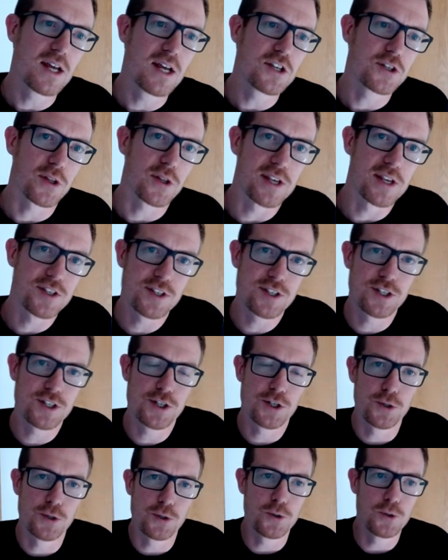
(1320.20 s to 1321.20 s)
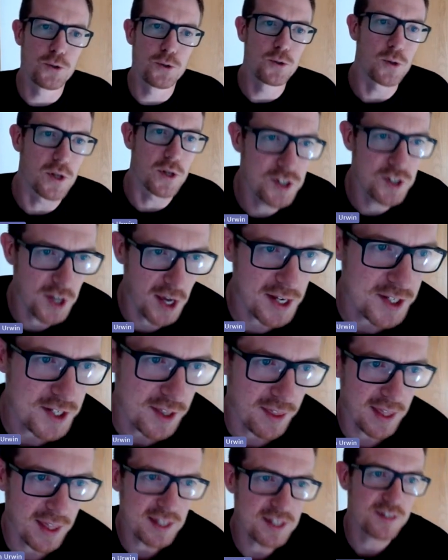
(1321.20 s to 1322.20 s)
So there's two
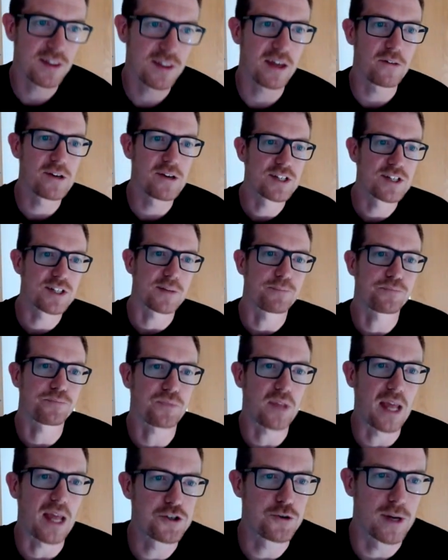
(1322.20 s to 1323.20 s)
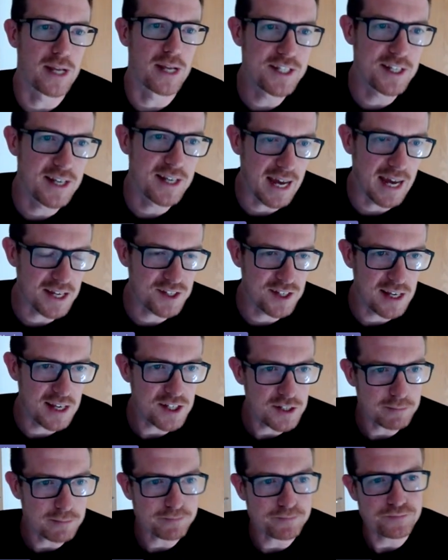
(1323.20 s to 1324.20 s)
sides to this. There is Entra Internet
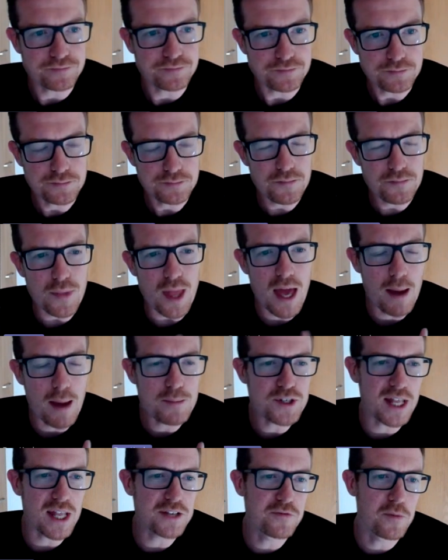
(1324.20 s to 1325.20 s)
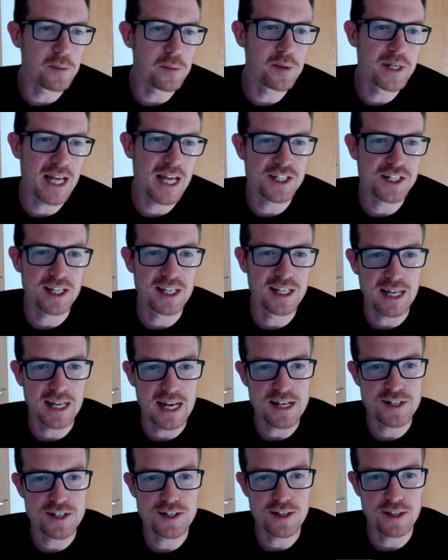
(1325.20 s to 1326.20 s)
Access. So that's for protecting
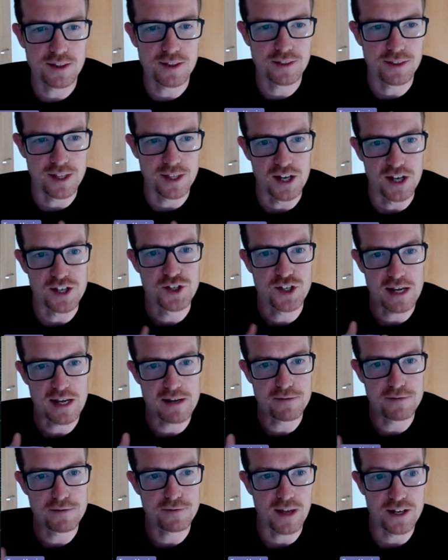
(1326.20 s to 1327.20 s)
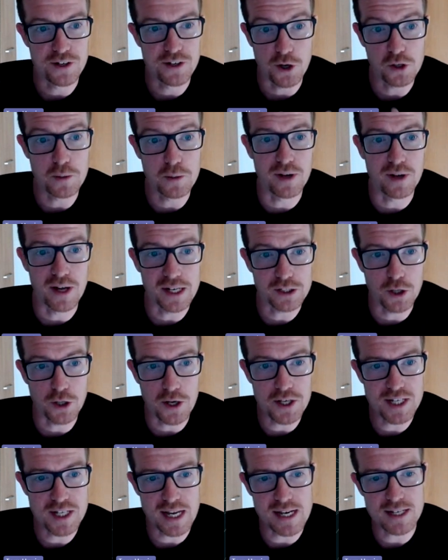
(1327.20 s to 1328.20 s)
against the unsafe and non-compliant
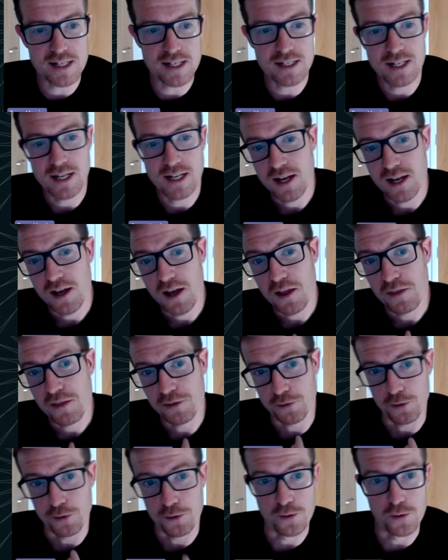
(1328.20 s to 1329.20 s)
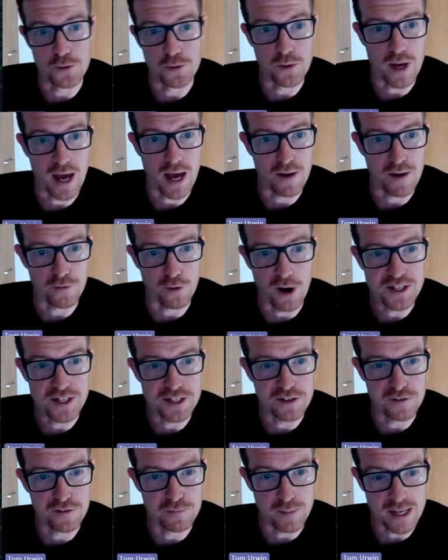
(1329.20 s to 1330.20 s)
content through a
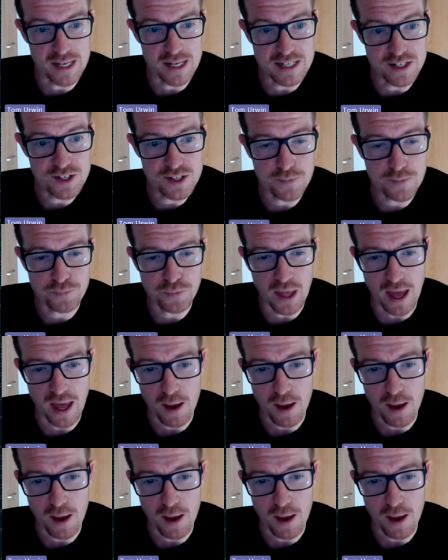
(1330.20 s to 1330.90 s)
variety of means.